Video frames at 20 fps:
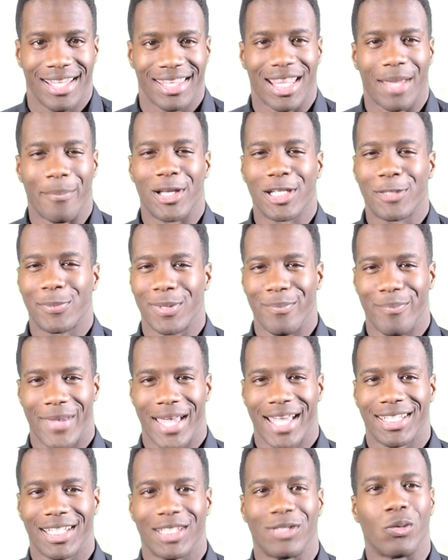that must be
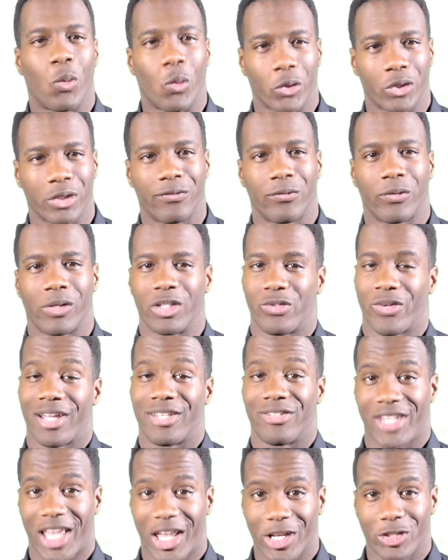met in order for a
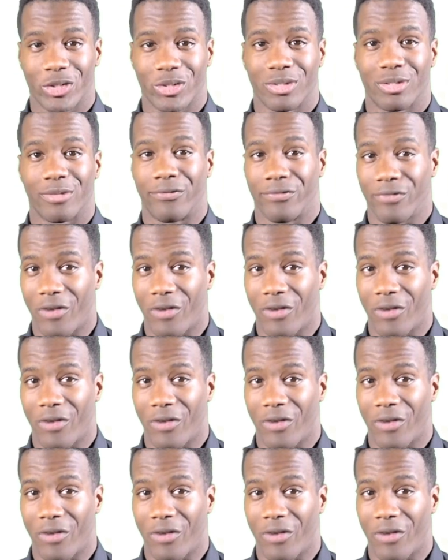transaction to